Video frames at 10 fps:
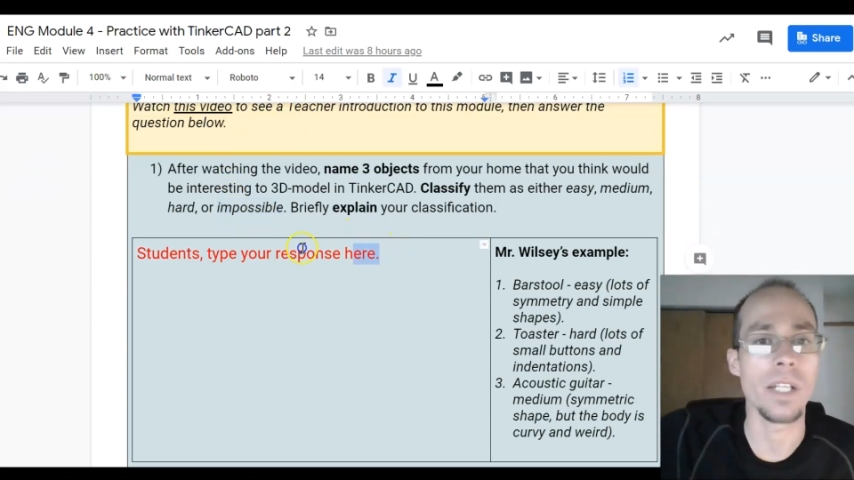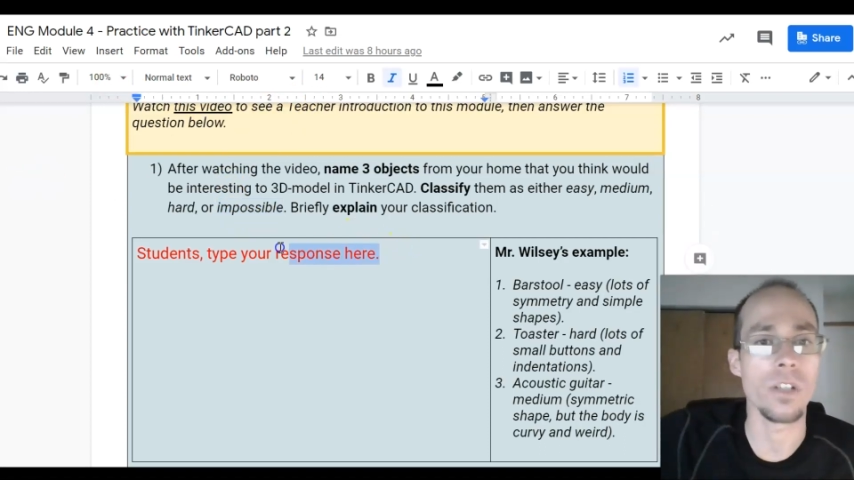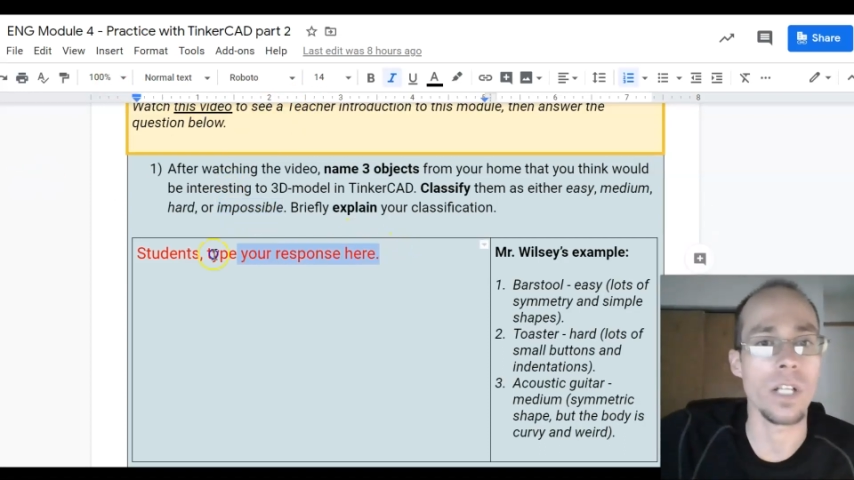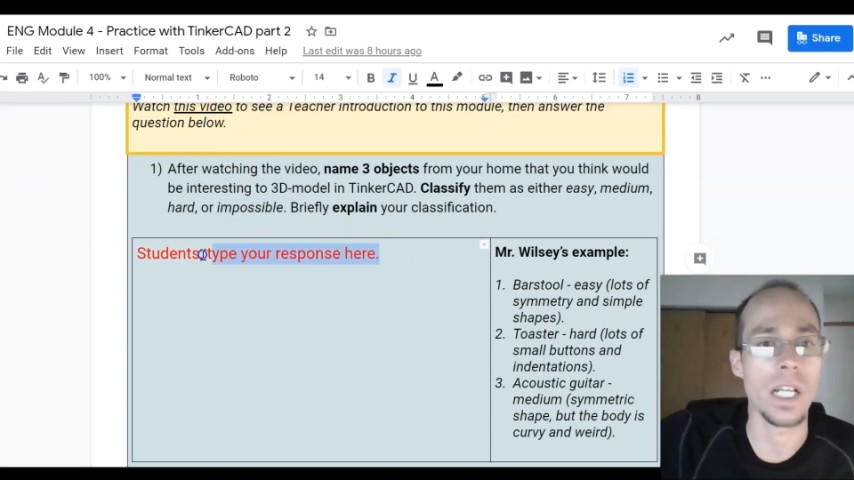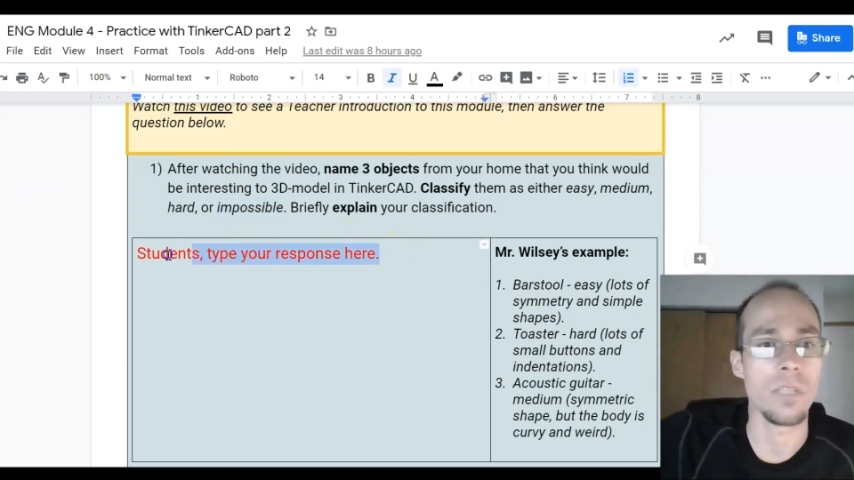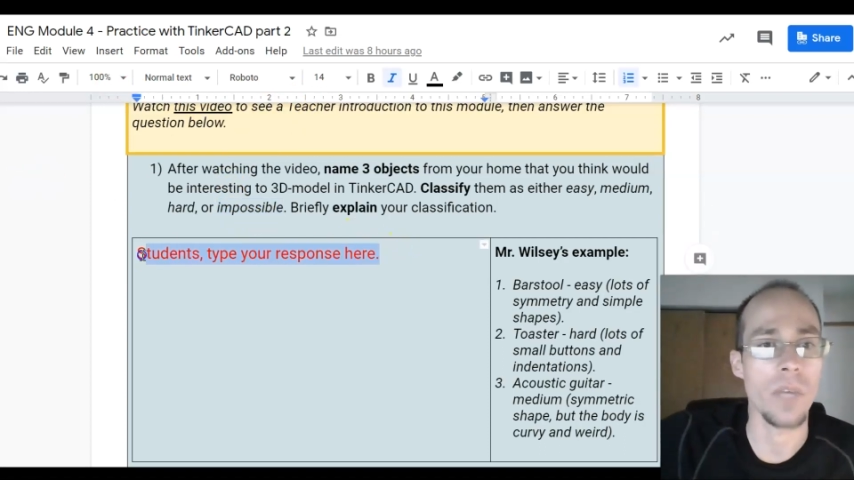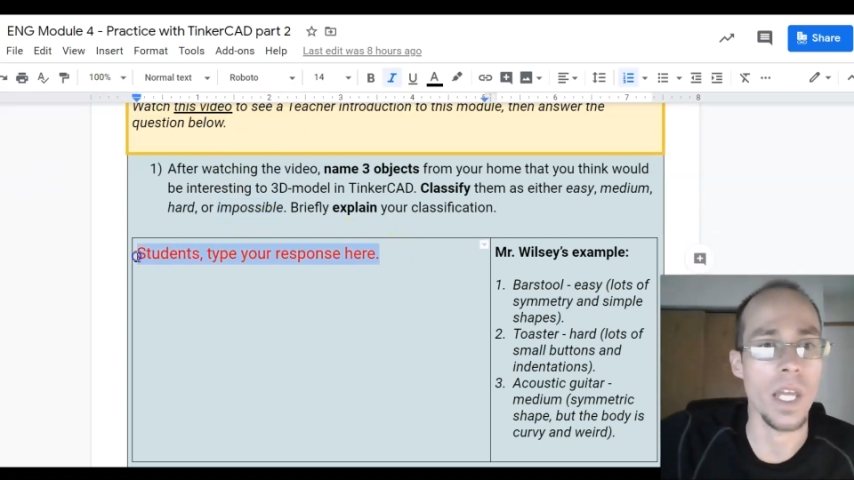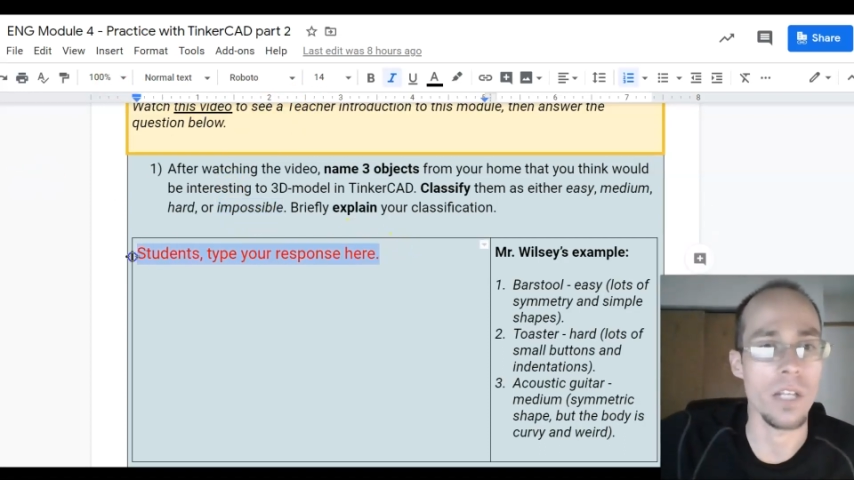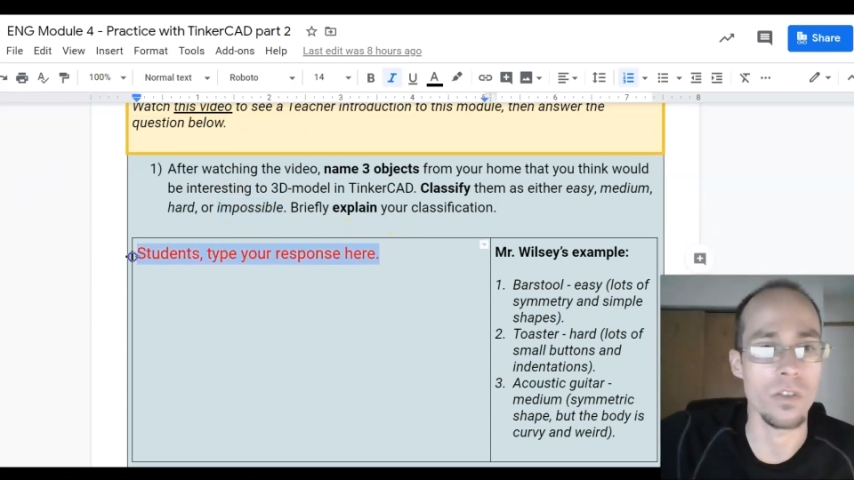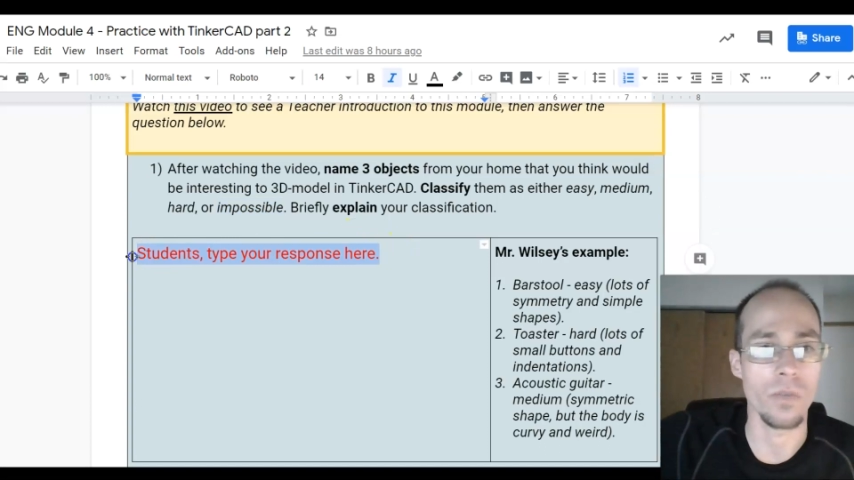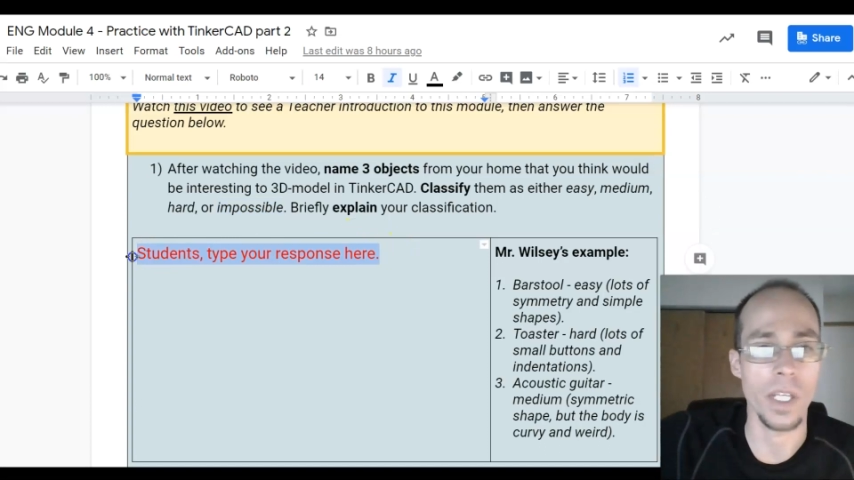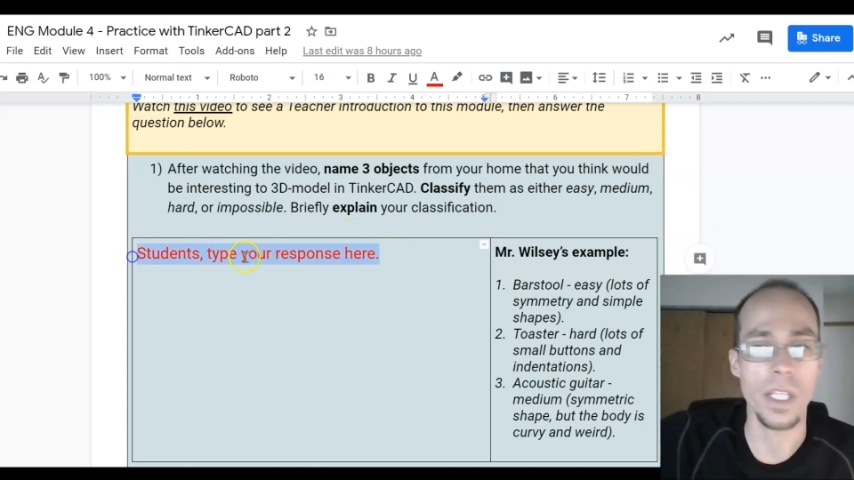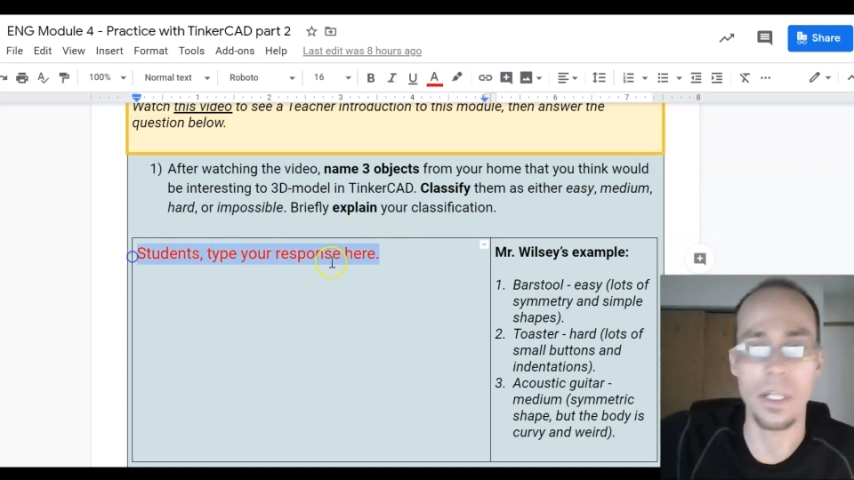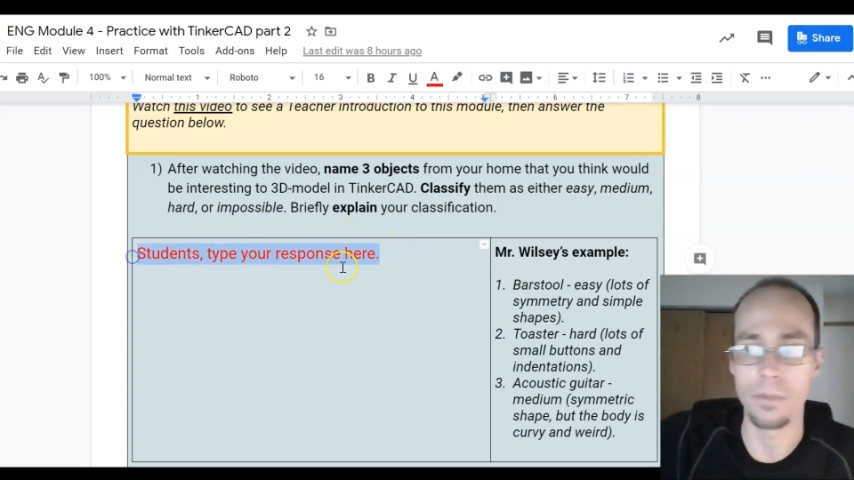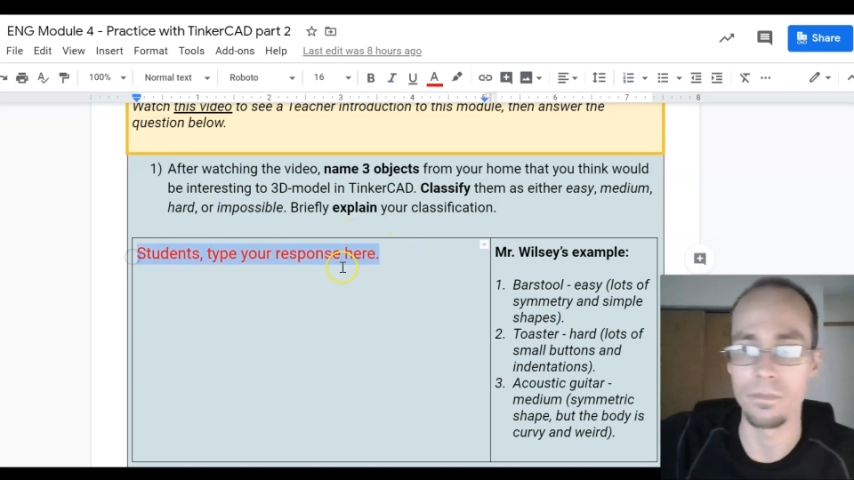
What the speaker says: your classification right here.